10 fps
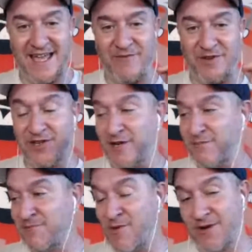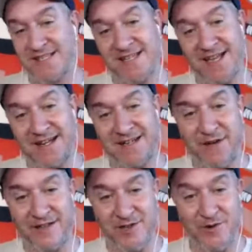And we couldn't have been more excited
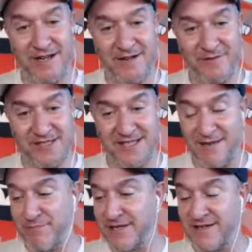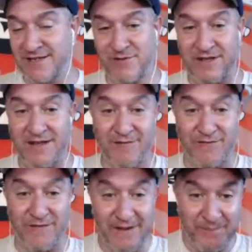about doing it with Skip because we love
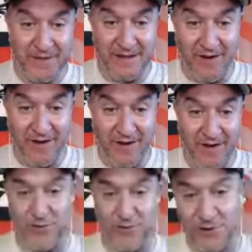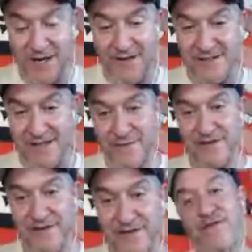all, all the Romacraft
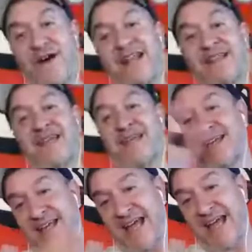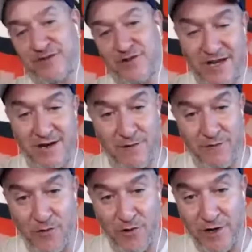stuff. And so finally, after a
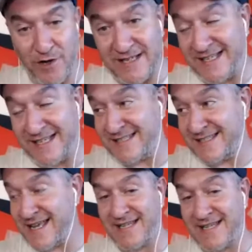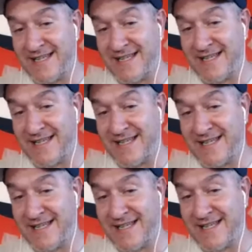year of work, these things take time. If you
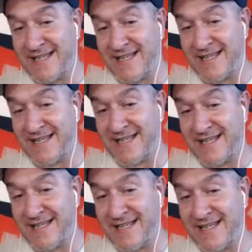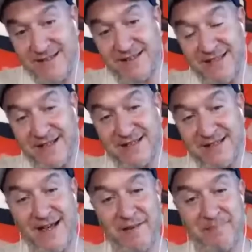want to do something good, these things
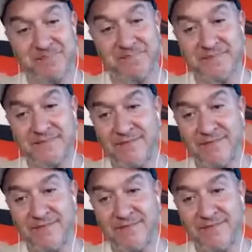take time.